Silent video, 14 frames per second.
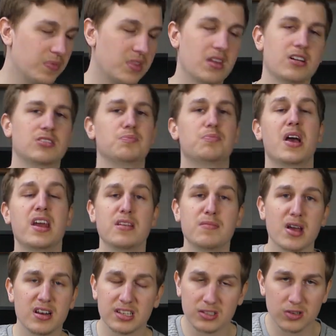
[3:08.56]
There's
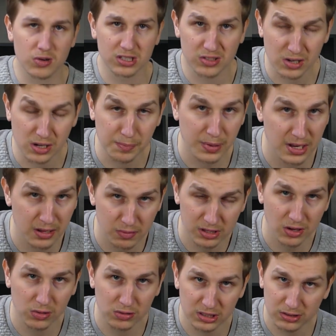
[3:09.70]
many songs you can play with
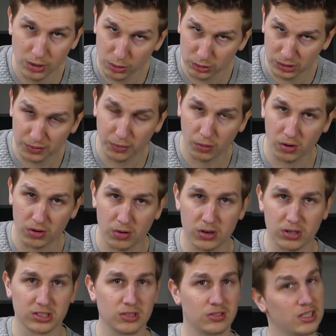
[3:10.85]
only those 4
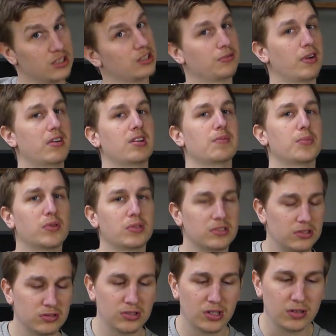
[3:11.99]
chords, so that's very important
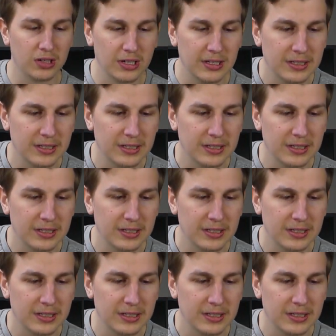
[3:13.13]
to know.